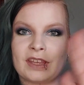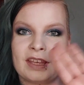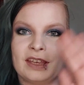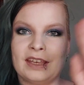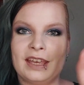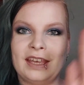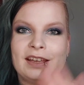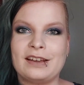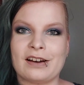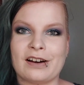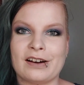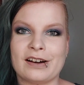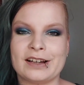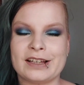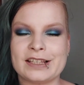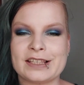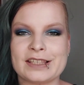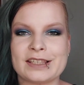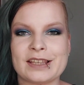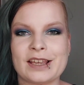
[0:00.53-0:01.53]
Hey
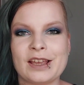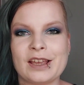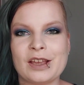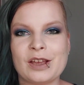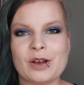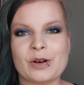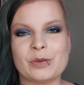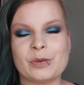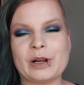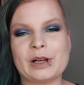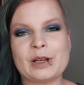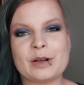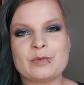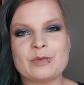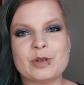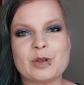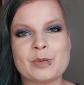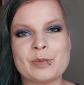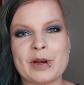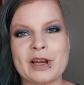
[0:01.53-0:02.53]
guys, welcome
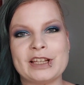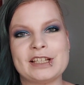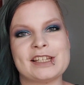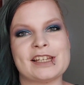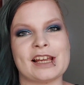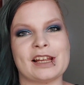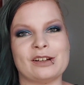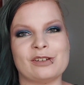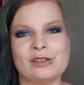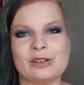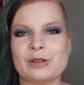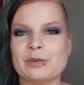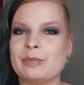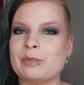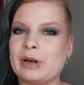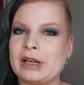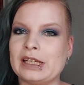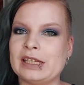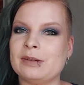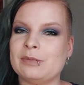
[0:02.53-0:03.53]
to my channel.
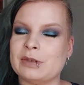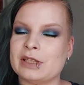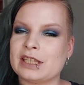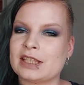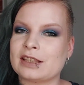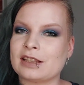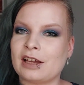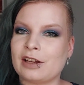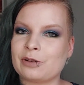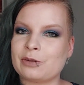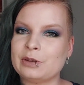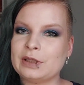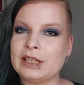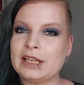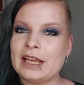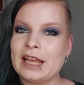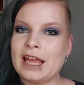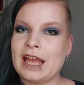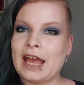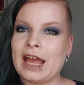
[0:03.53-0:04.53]
My name is Taru
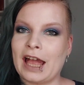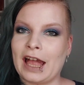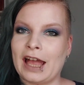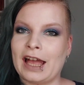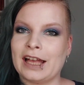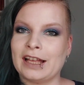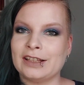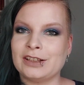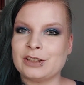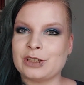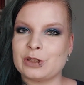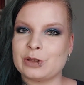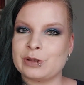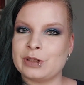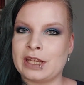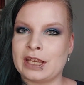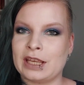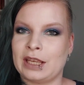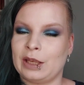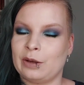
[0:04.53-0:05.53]
and
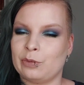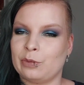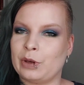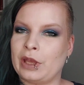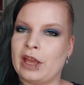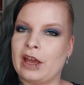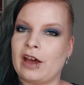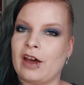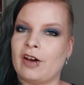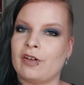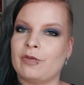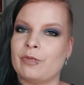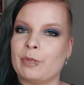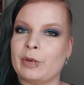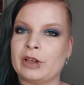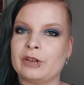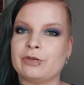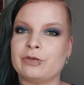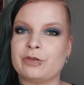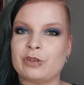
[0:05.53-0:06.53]
today we have
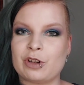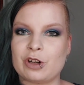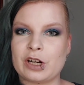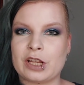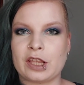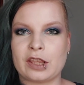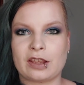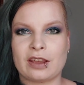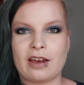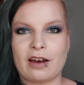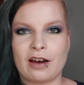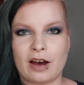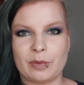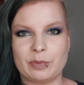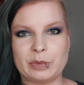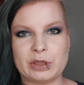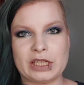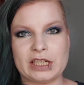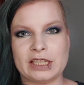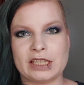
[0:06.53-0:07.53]
my fourth
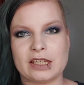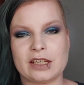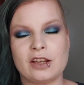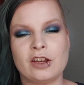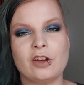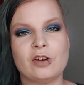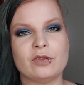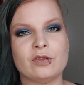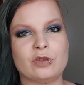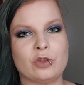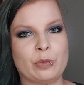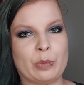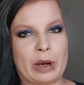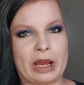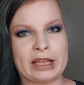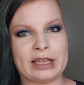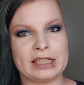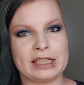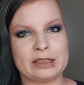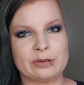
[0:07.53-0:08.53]
update for
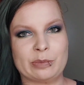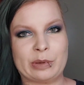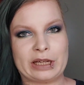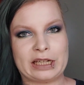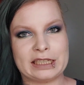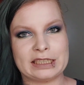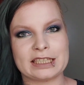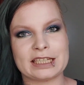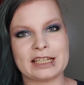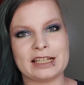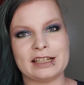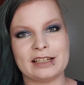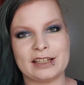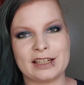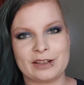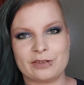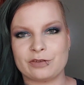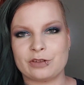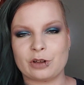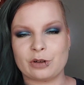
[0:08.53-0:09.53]
Pan That Palette
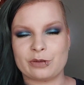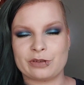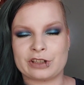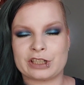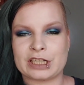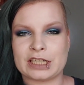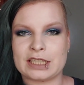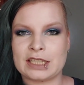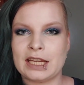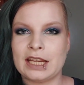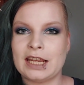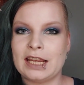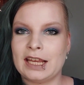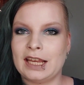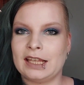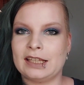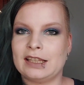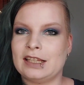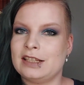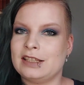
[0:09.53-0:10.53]
Leftovers.
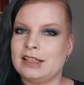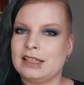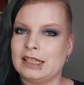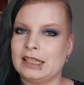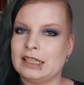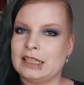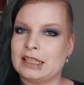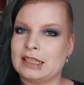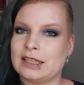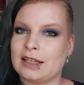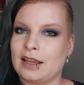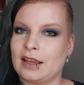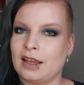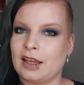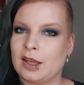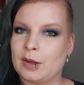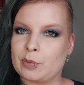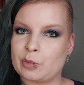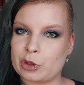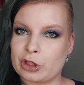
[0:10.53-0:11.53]
This is
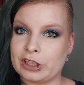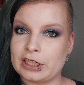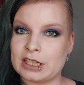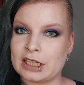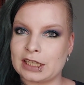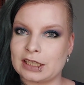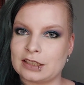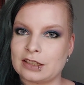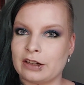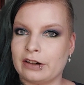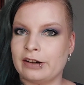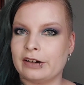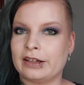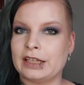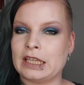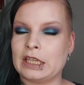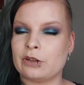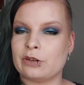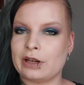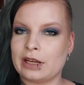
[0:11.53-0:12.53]
a project
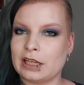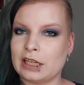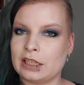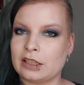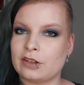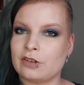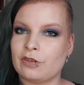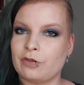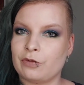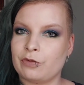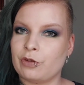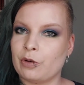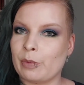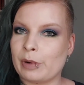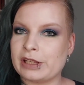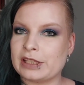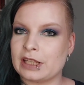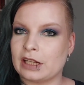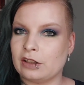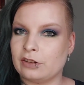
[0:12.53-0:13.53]
I created for
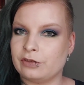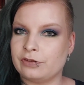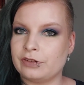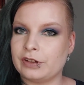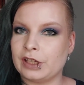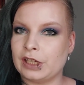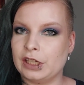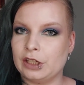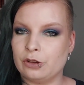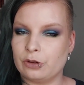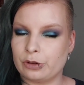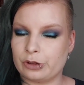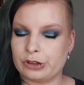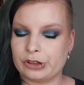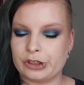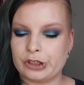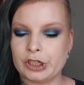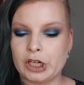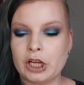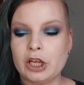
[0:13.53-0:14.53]
myself in
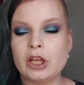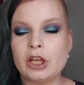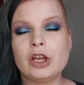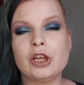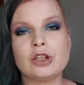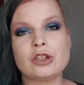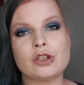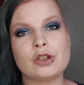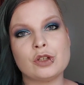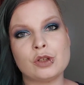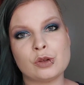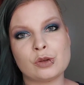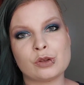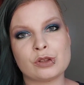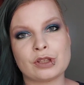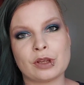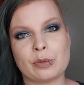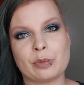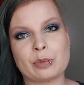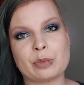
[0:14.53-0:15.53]
order to use
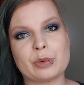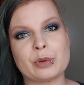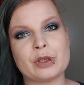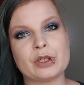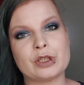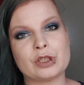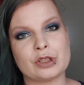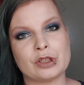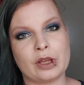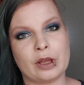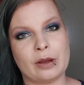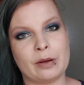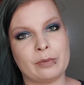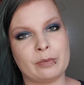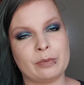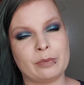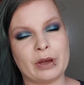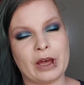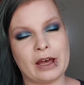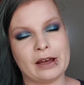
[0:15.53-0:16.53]
up
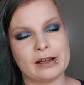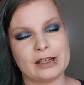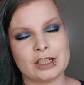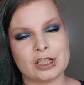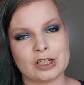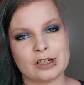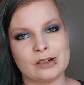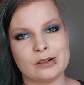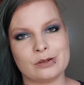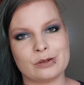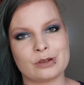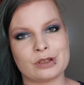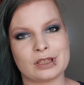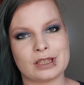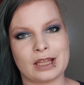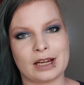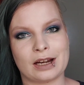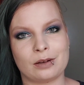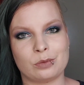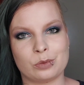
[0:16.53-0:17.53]
some eyeshadows
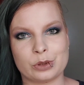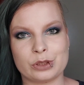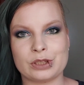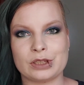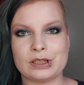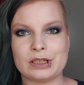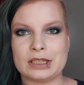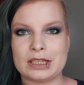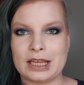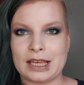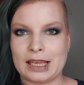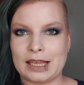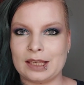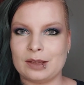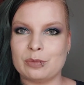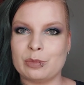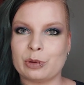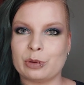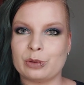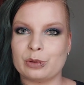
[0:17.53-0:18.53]
that I wasn't
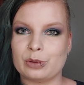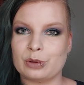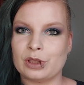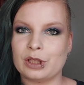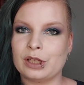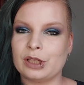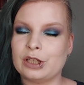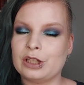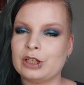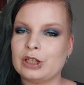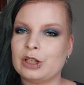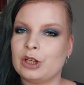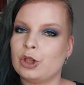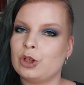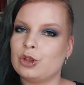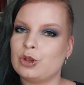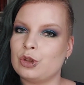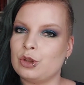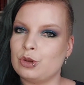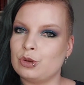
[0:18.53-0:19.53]
able
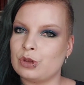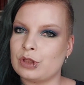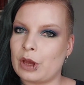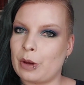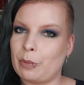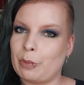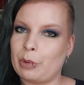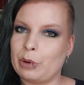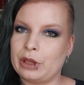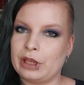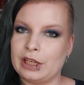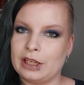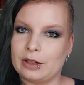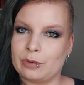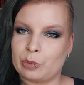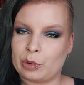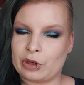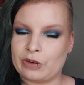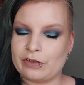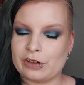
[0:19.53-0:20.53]
to use up in
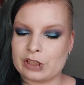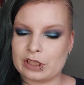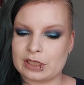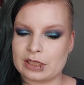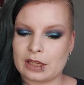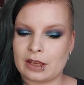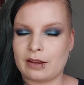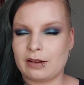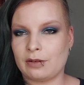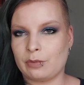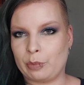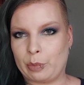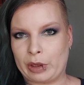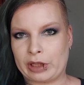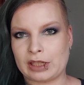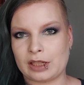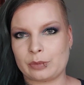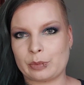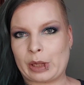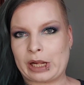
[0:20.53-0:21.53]
previous Pan
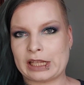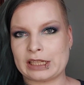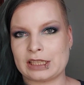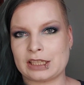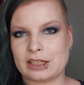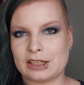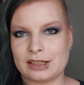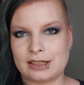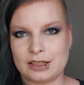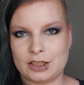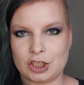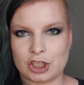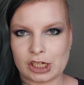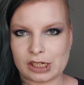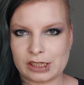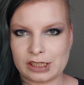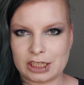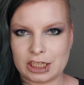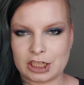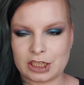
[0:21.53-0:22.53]
That Palette
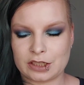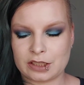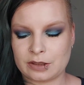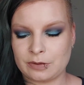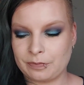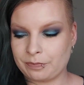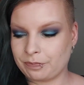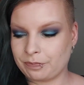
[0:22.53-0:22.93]
challenges.